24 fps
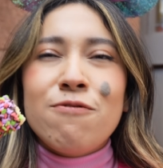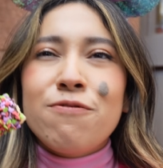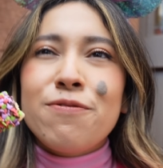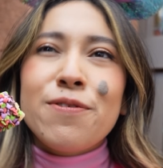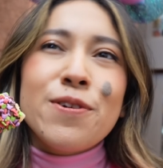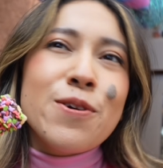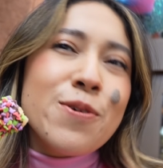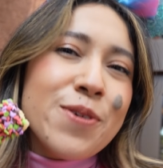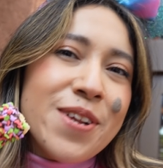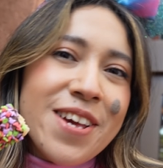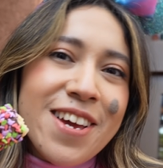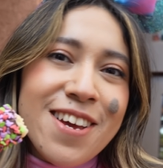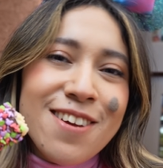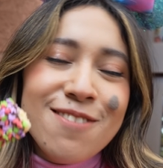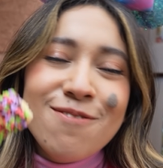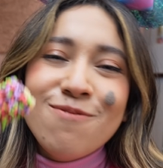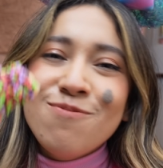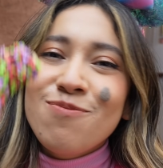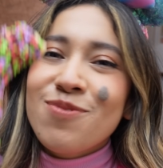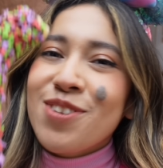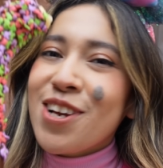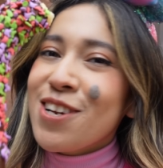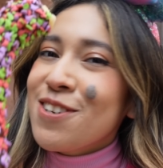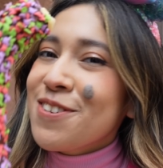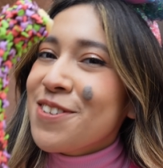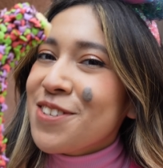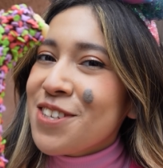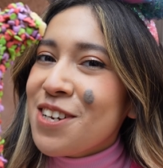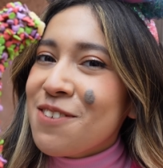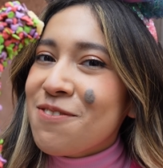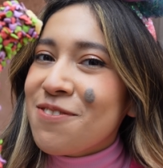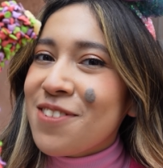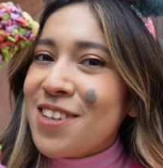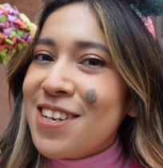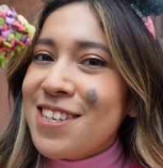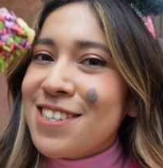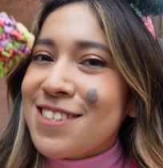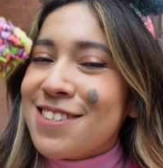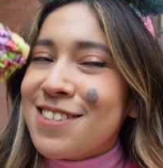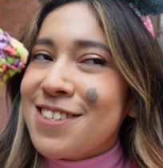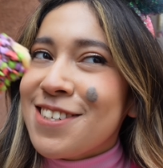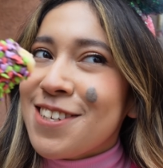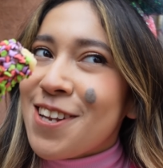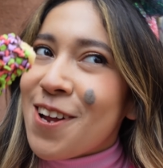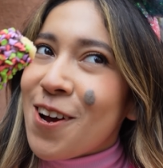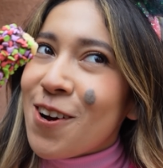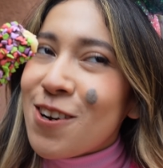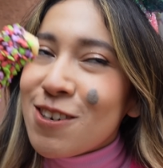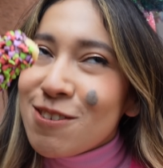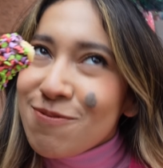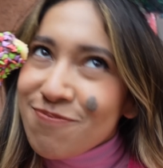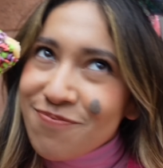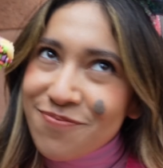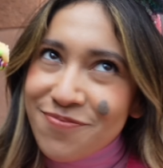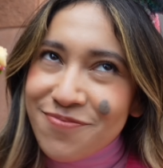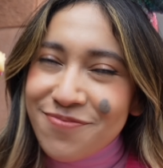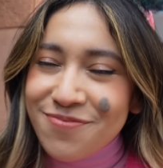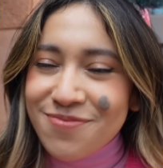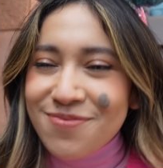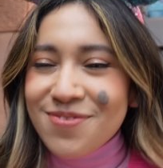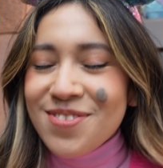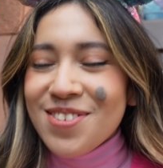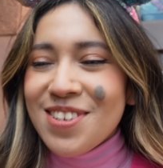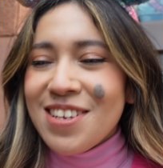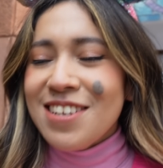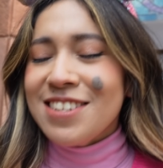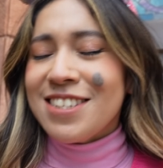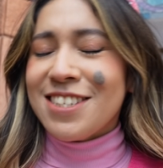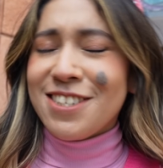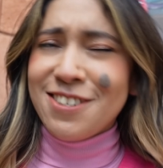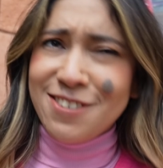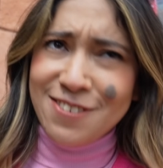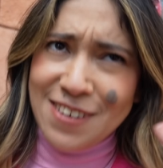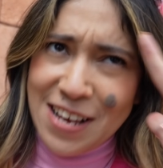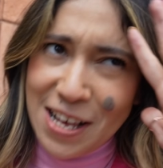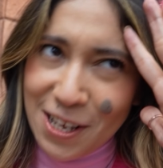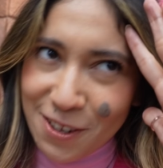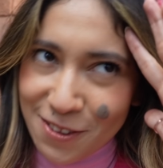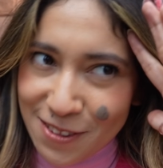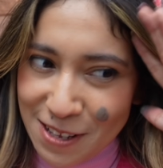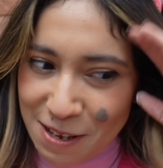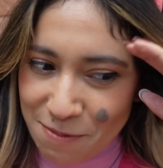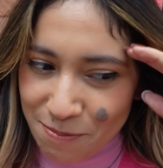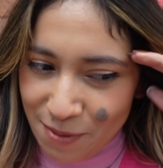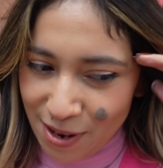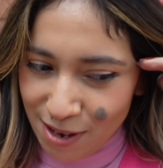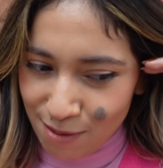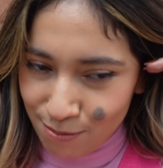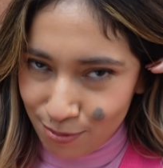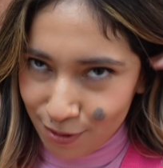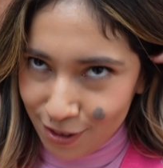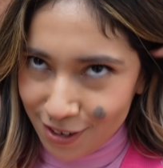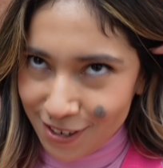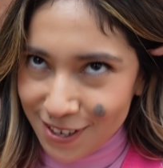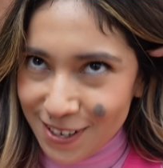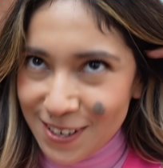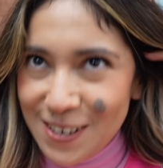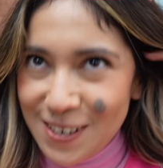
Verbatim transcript: fruity, give yourself this, you know? It's a little healthy in my book.